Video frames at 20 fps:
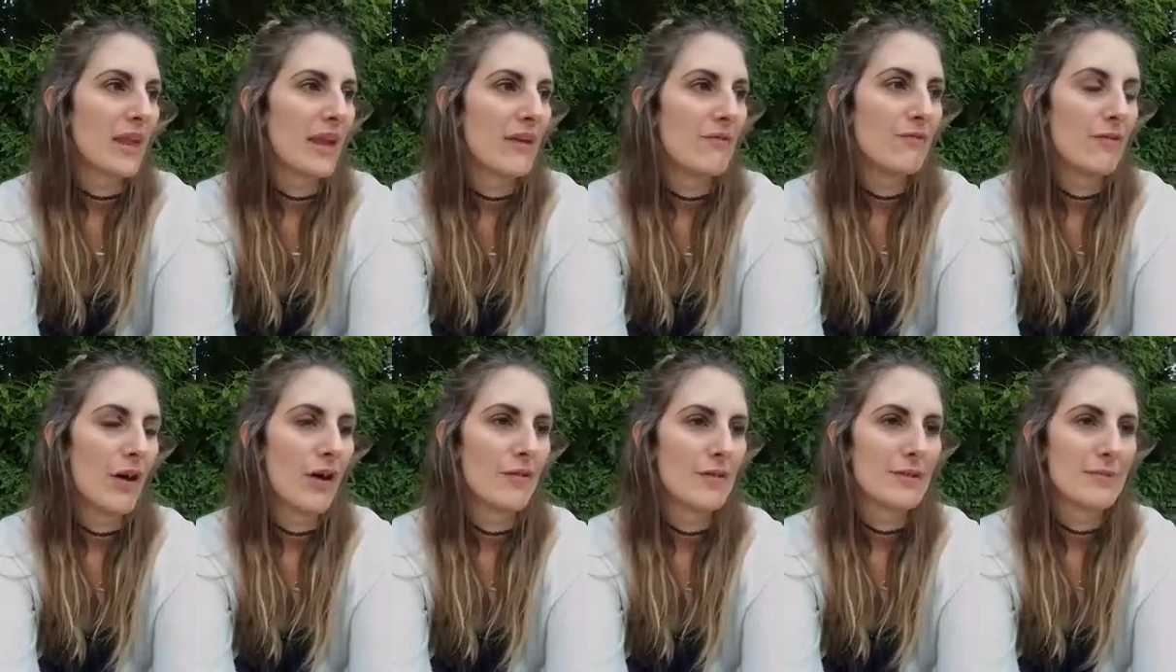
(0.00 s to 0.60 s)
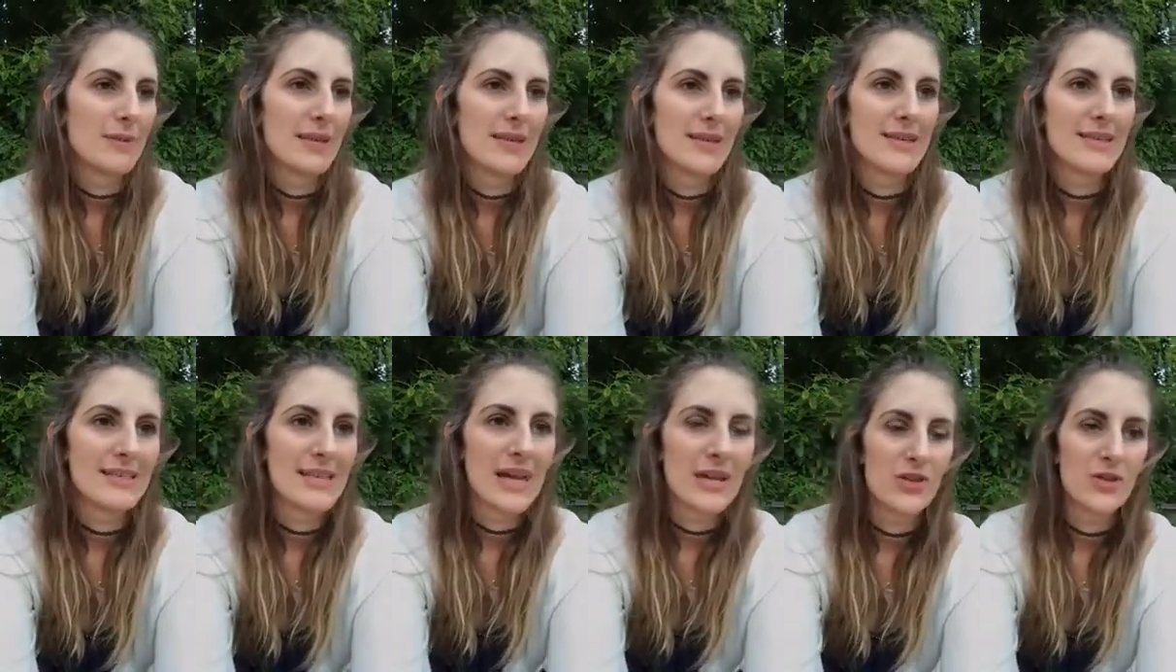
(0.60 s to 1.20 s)
involves me
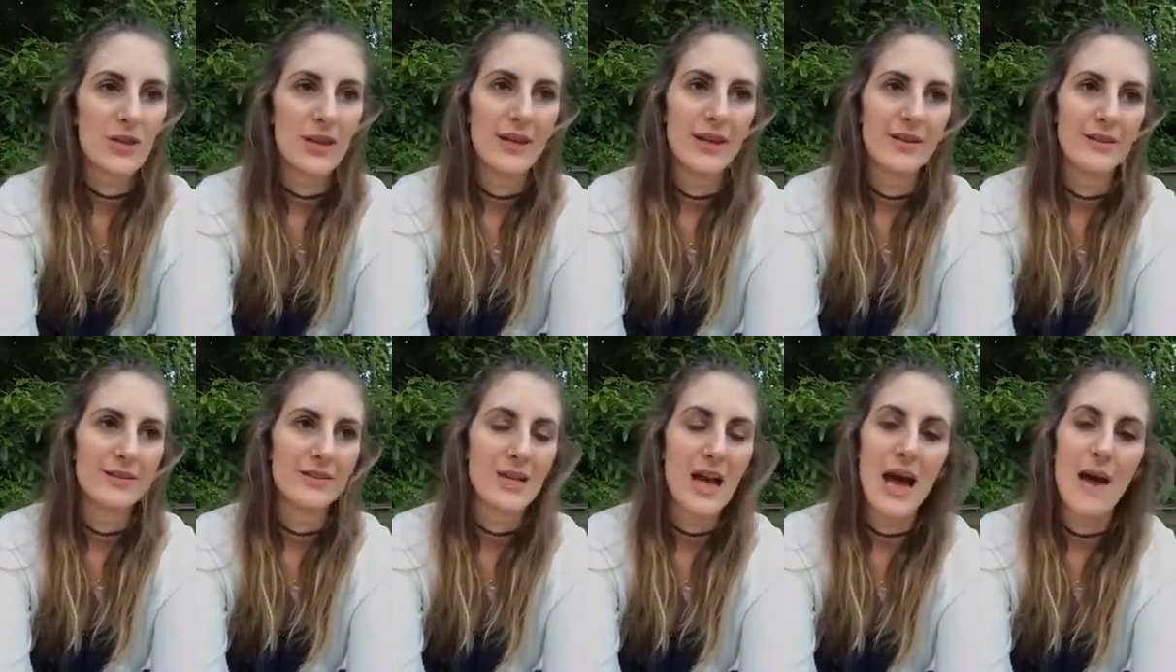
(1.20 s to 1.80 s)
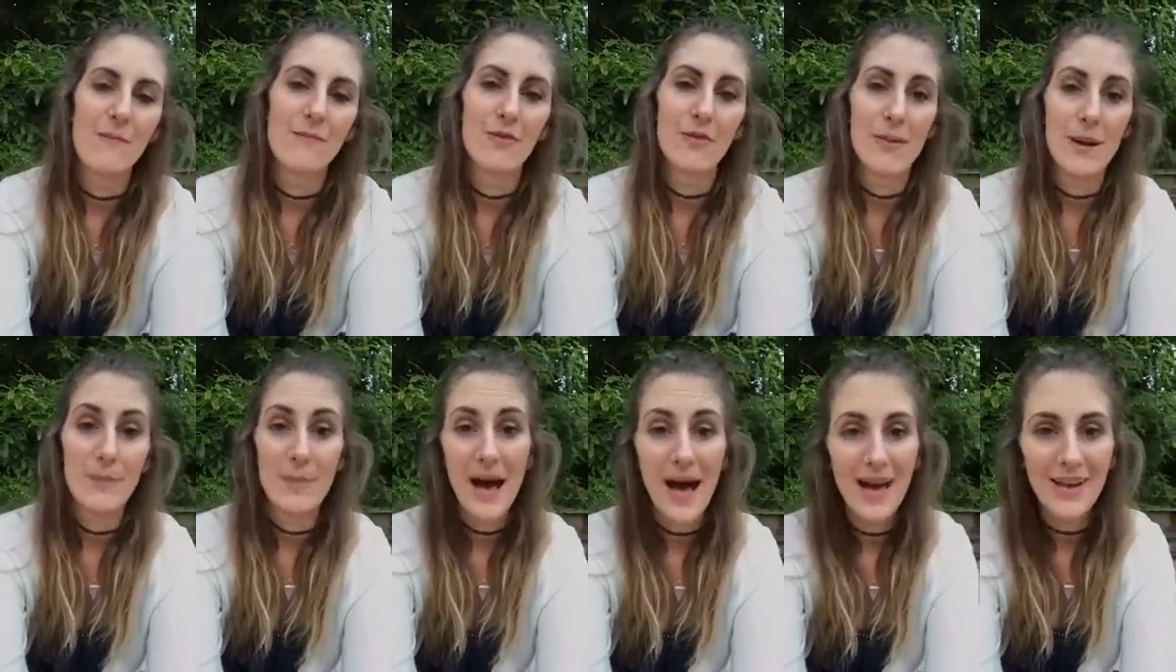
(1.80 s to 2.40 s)
scheduling time for
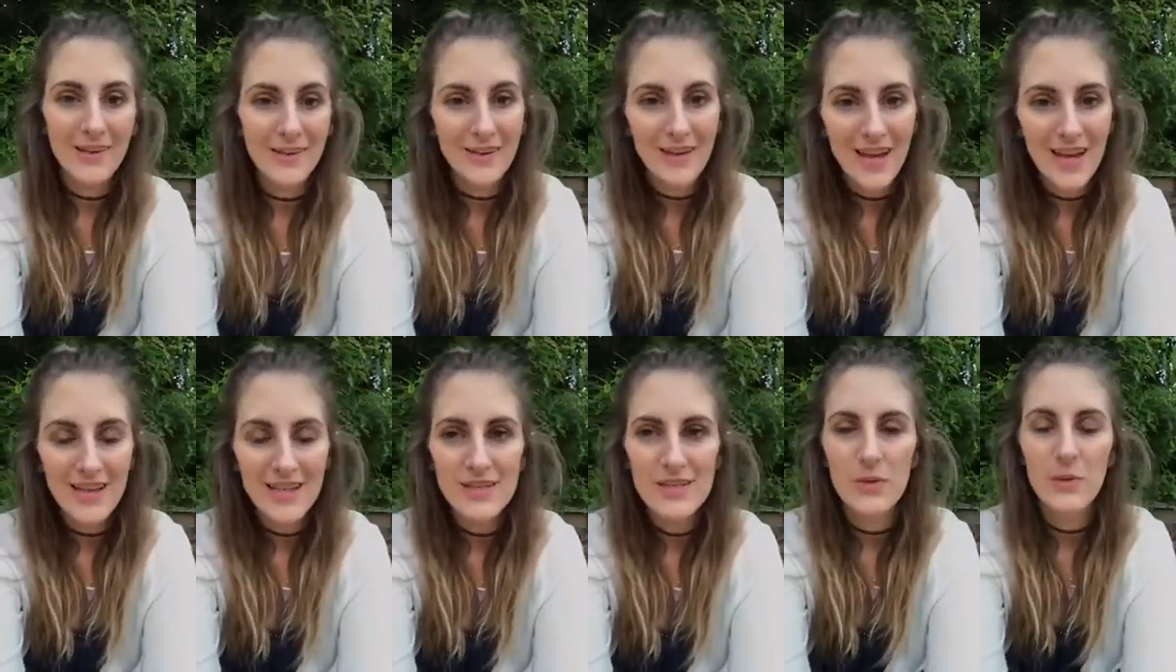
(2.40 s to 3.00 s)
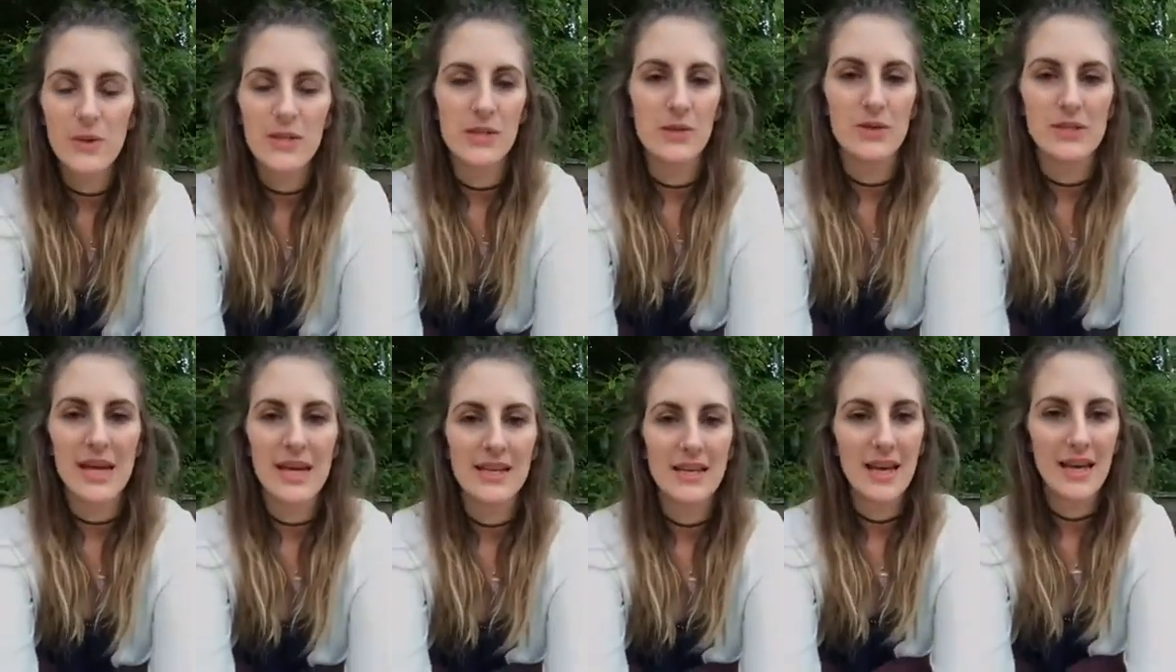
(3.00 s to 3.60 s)
my partner and I, so we do
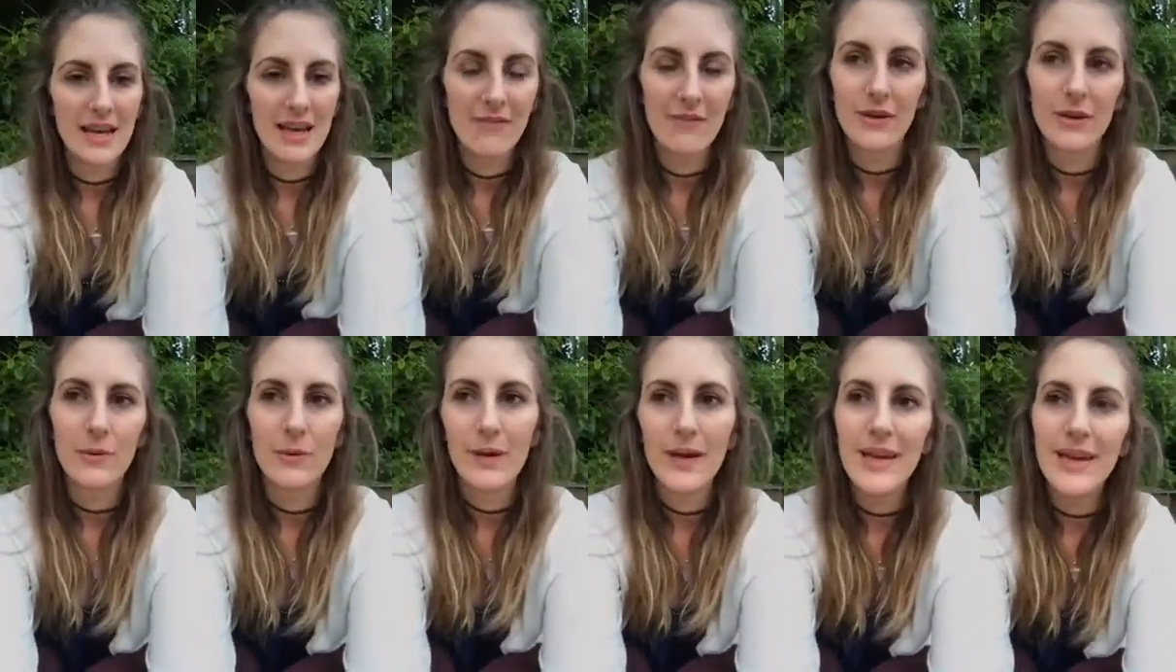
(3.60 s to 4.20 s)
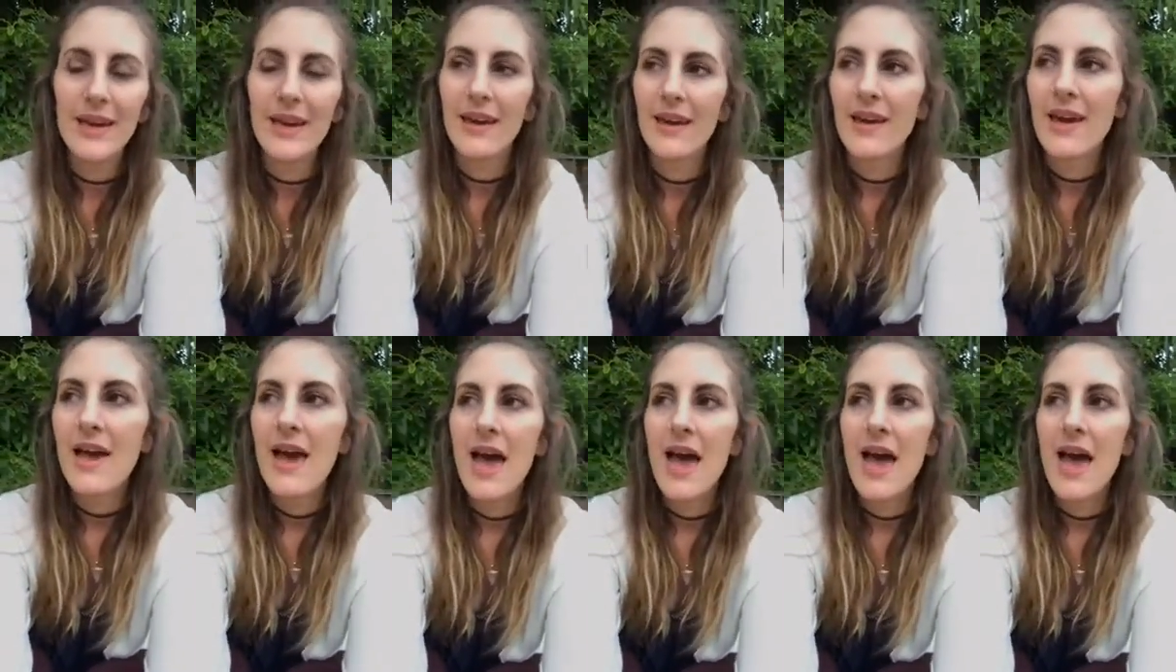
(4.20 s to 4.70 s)
date night every week.